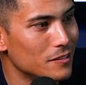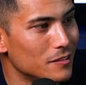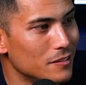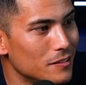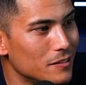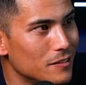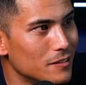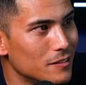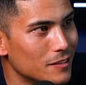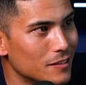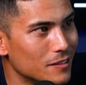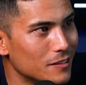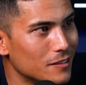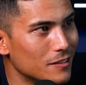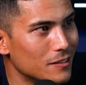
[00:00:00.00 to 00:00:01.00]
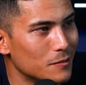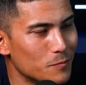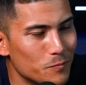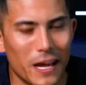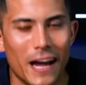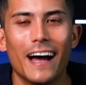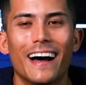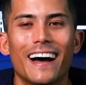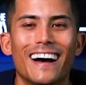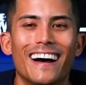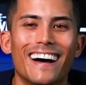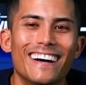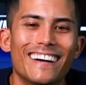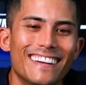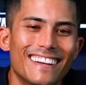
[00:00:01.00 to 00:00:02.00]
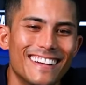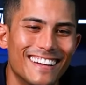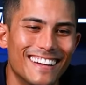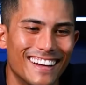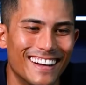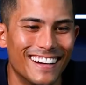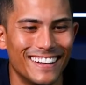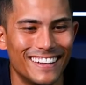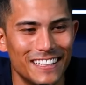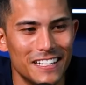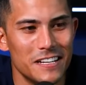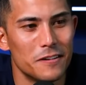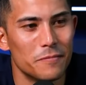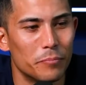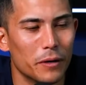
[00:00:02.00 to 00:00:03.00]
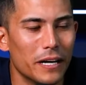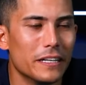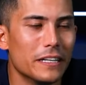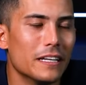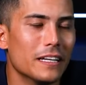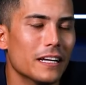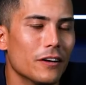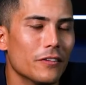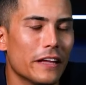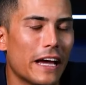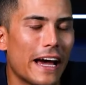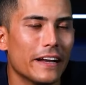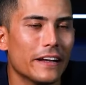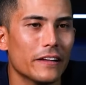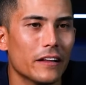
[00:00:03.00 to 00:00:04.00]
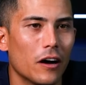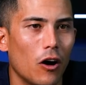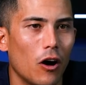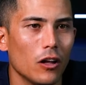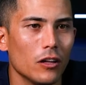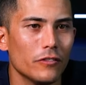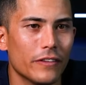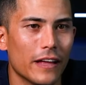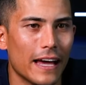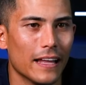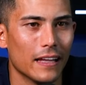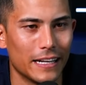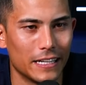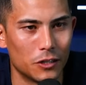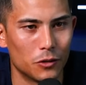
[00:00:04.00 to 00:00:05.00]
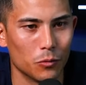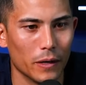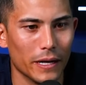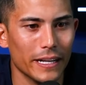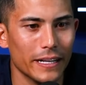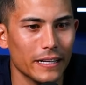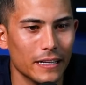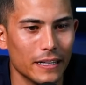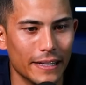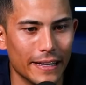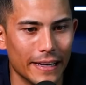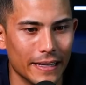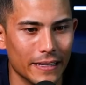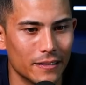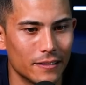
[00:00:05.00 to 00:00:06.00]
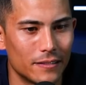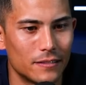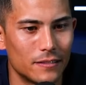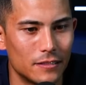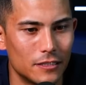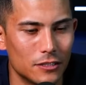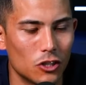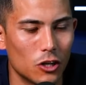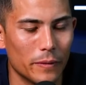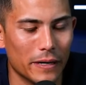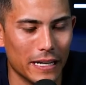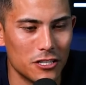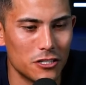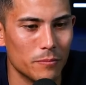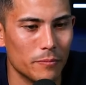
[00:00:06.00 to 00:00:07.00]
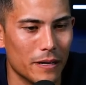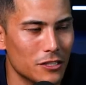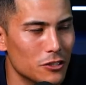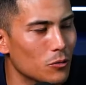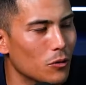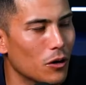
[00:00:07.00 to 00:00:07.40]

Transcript: Probably the better way to do it. To but, you know, that all of that like grit and determination made you